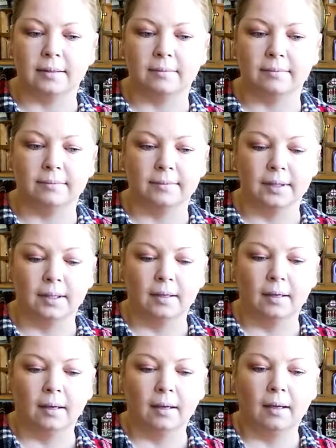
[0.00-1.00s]
and
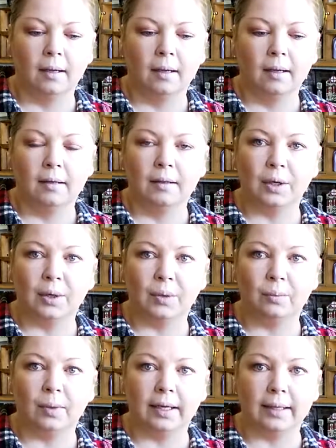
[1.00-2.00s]
their
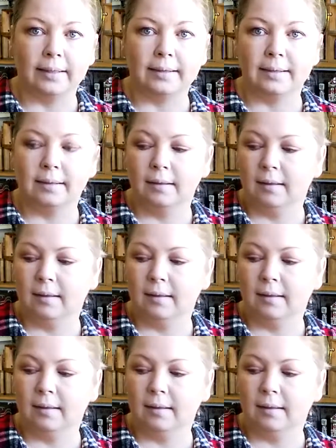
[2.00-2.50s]
own plans.